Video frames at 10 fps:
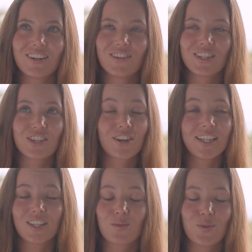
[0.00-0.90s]
Was a
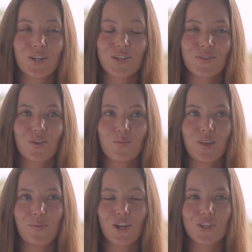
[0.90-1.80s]
great experience for
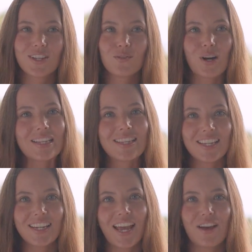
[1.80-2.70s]
me, because in one
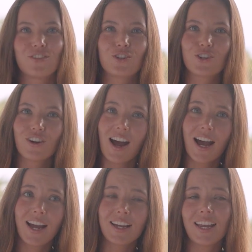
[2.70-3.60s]
scene I have to
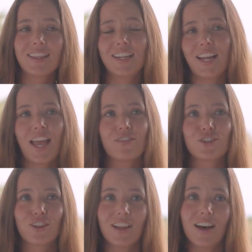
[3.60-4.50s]
cry and then I have
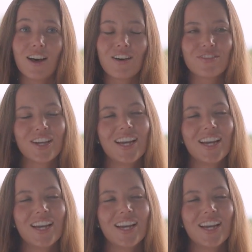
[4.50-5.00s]
to laugh.